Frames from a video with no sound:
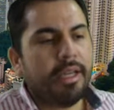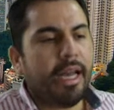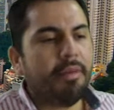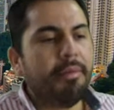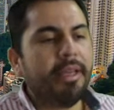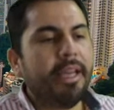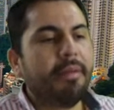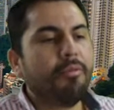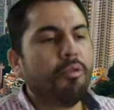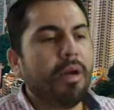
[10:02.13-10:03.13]

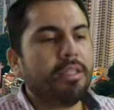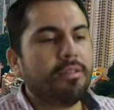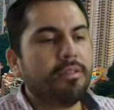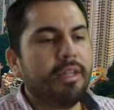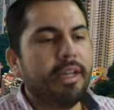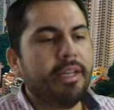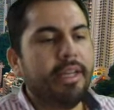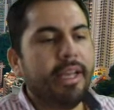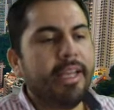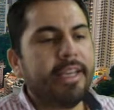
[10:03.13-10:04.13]
IBM Watson, an
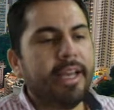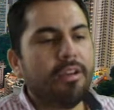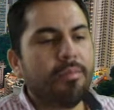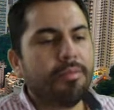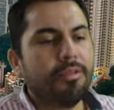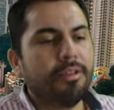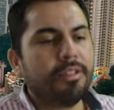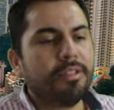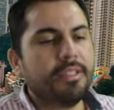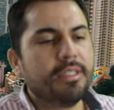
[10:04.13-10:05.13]
AI computer
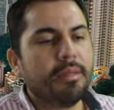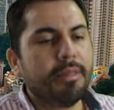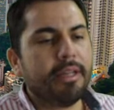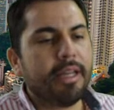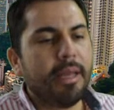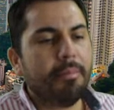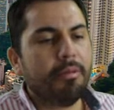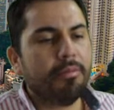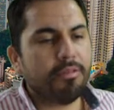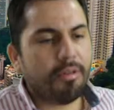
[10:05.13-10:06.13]
system
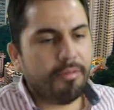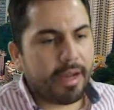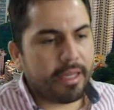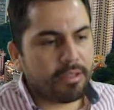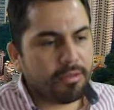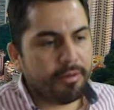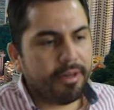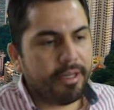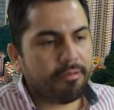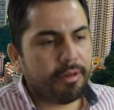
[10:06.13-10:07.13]
capable of
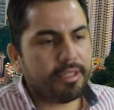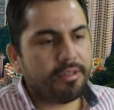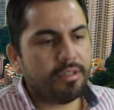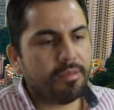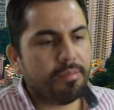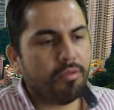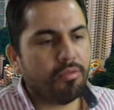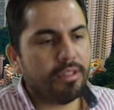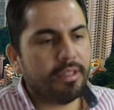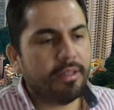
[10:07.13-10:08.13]
answering questions
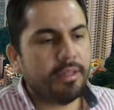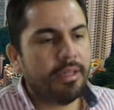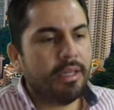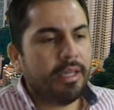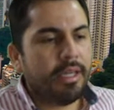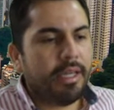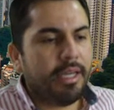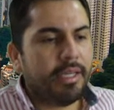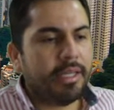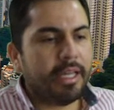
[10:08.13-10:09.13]
posed
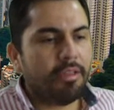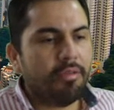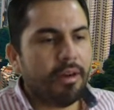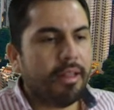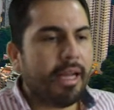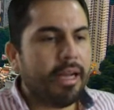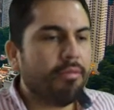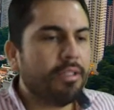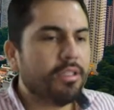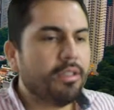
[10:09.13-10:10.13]
in natural
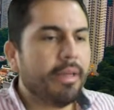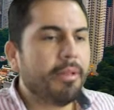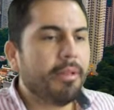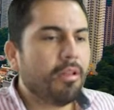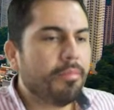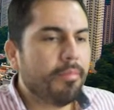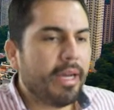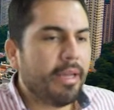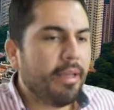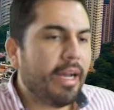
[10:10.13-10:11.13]
language developed
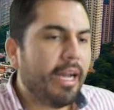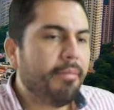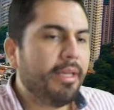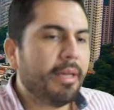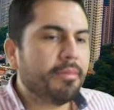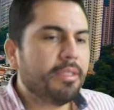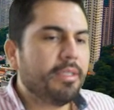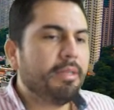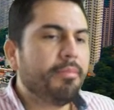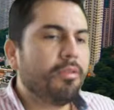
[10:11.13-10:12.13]
by IBM's
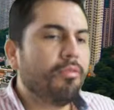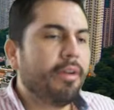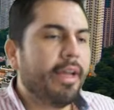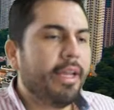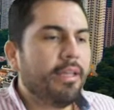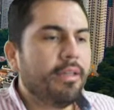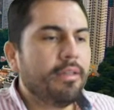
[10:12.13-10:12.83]
DeepQA